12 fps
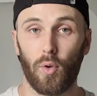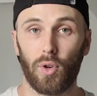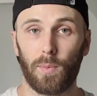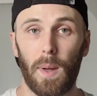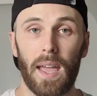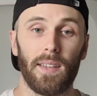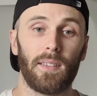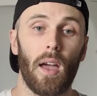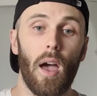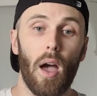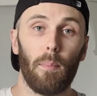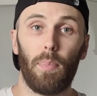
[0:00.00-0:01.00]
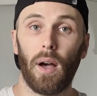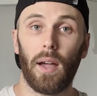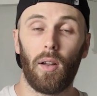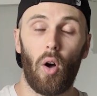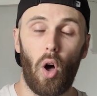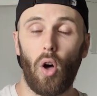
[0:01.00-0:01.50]
through space,
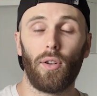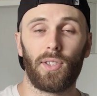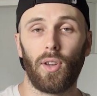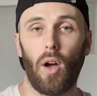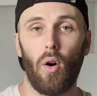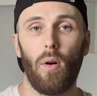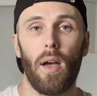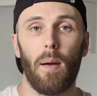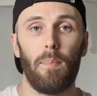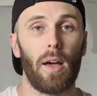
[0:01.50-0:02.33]
but also